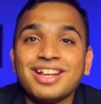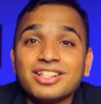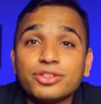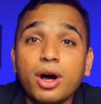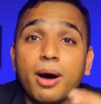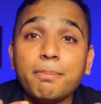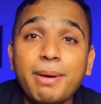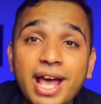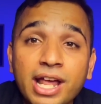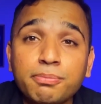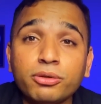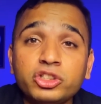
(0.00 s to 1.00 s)
So a
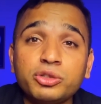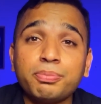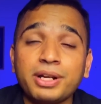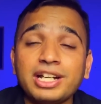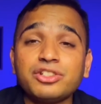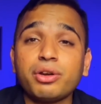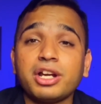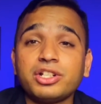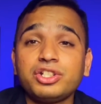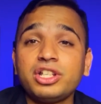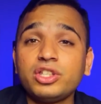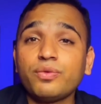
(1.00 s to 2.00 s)
bear put spread
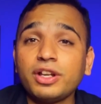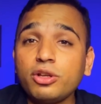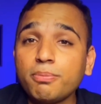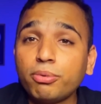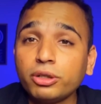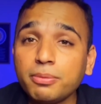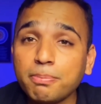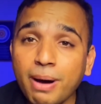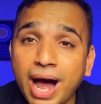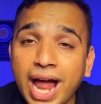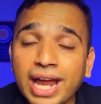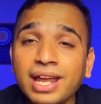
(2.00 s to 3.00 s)
strategy is when you put
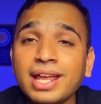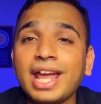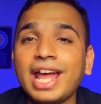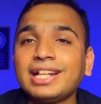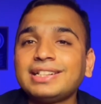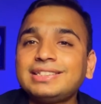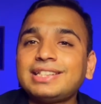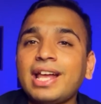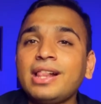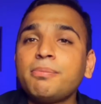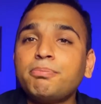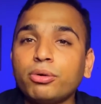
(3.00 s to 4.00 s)
buy and
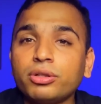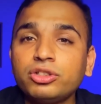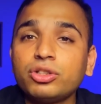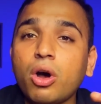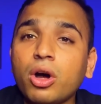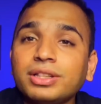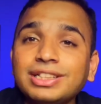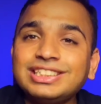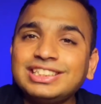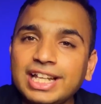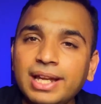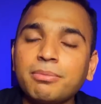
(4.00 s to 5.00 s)
sell puts on the
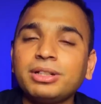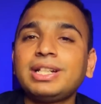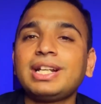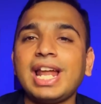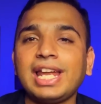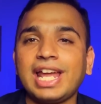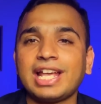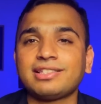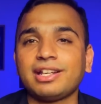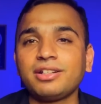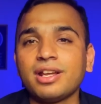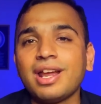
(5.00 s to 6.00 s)
same underlying
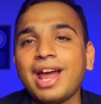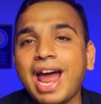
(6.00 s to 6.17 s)
asset